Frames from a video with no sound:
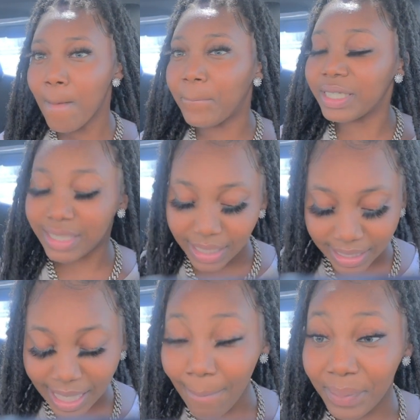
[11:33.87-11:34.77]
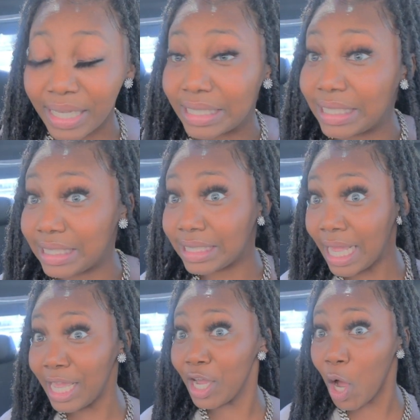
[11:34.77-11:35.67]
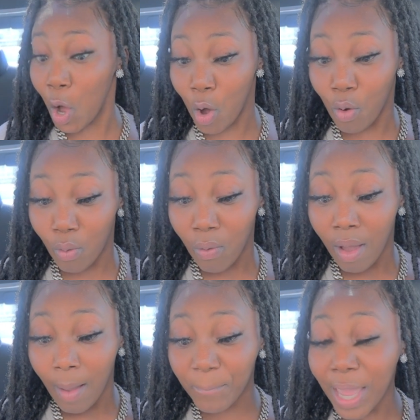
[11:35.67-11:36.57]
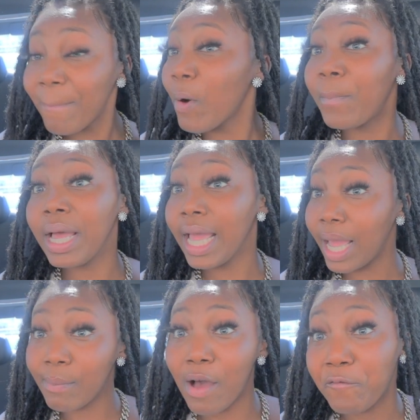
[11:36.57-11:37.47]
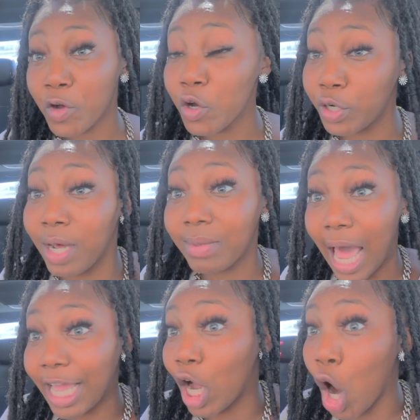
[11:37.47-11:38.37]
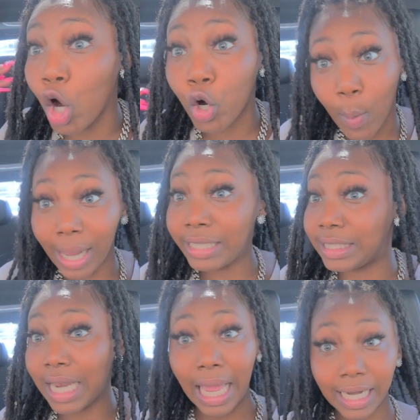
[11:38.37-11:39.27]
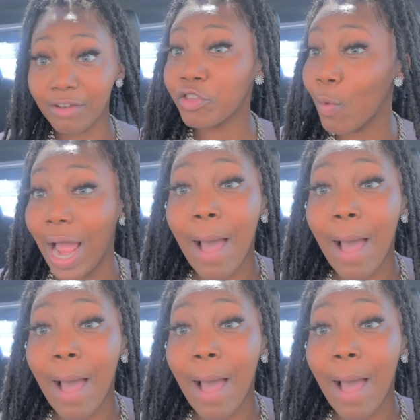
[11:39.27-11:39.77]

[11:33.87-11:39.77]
But since I've been single, people been hitting my phone up like crazy, like left and right.